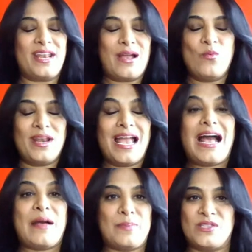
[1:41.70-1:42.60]
What
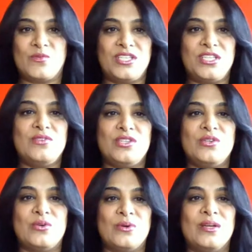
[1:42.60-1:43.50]
happens? What do you
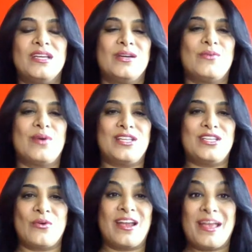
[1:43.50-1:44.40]
do when
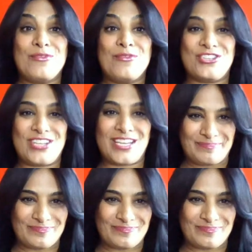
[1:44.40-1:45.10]
you're hemorrhaging?